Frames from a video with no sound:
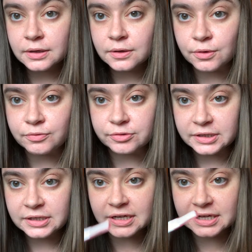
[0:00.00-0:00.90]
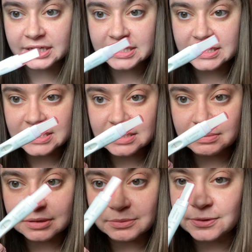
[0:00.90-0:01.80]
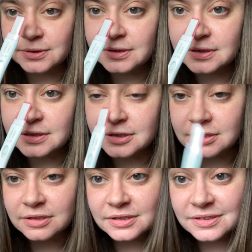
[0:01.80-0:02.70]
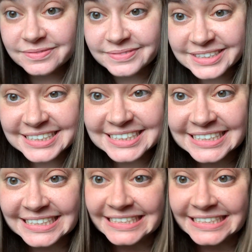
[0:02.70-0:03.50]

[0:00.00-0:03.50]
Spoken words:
hopefully I can see something more on one of these.